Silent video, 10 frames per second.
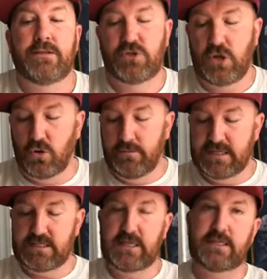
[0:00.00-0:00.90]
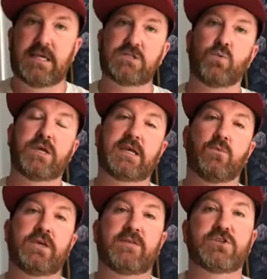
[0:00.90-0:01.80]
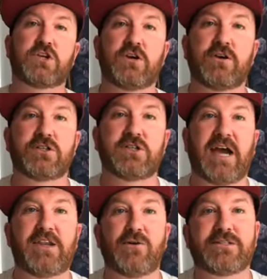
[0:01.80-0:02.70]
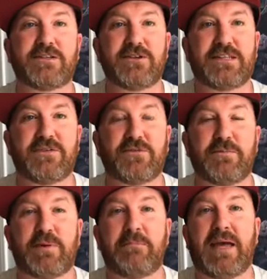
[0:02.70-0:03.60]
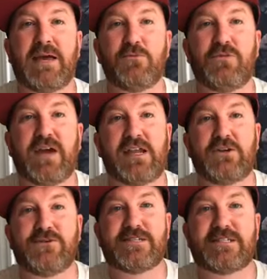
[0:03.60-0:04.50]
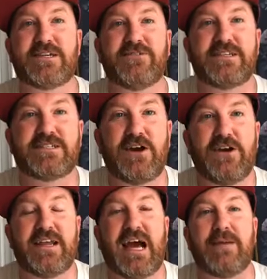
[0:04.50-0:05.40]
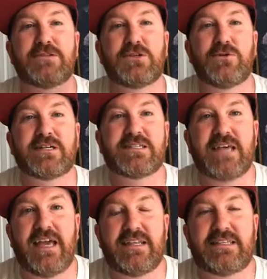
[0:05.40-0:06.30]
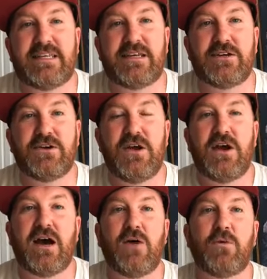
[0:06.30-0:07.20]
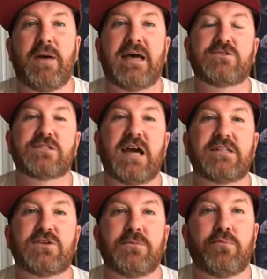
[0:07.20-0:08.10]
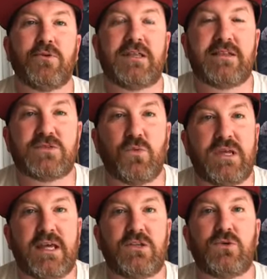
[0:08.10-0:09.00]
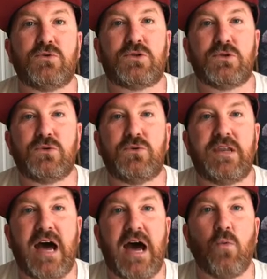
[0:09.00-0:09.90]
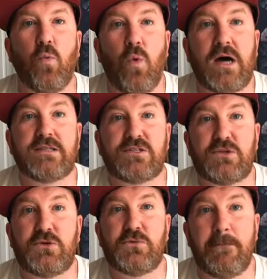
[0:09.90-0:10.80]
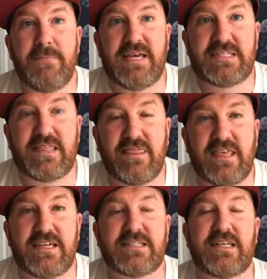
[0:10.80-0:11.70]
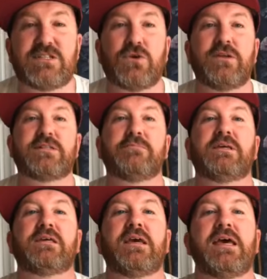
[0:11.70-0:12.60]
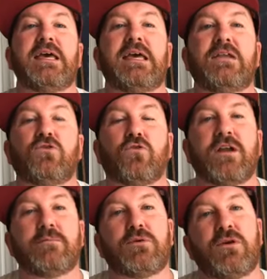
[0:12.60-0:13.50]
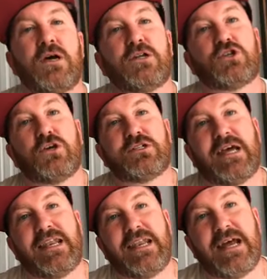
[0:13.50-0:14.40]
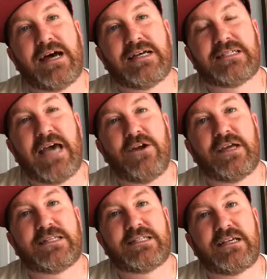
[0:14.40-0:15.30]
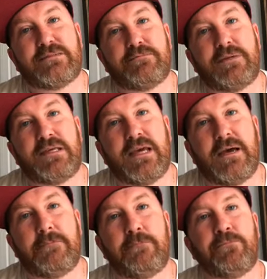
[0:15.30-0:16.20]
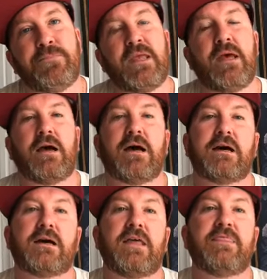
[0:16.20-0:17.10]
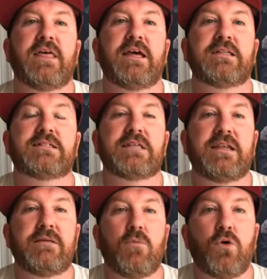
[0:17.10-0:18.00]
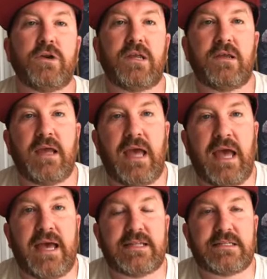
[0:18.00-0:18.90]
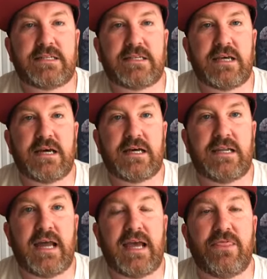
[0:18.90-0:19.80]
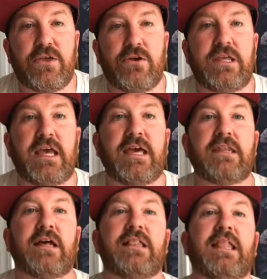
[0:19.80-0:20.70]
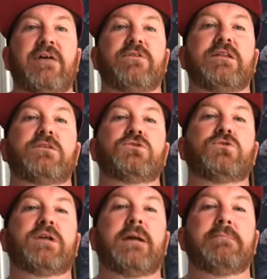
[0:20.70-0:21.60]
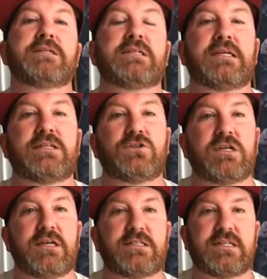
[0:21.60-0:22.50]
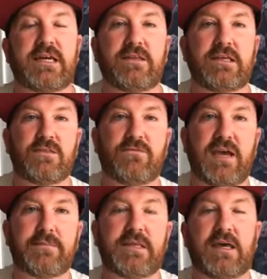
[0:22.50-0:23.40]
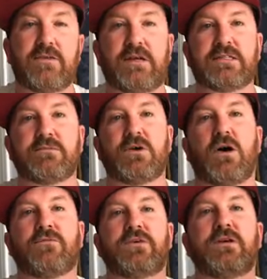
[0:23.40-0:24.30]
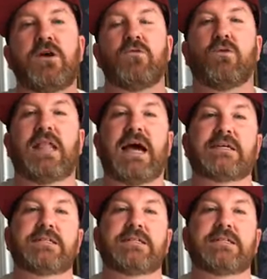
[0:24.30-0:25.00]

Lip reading: Don't miss it. This weekend we have church. I know it's a little different, but man, we've got a new series starting. I'm so excited to hear what Pastor Scott's going to bring this weekend. You do not want to miss this. It's going to be incredible. Church at Saturday at 6 p.m. And then Sunday morning at 9:30 and 11. Do not miss it. Get your kids together. Get the fam together. Get some coffee. Relax.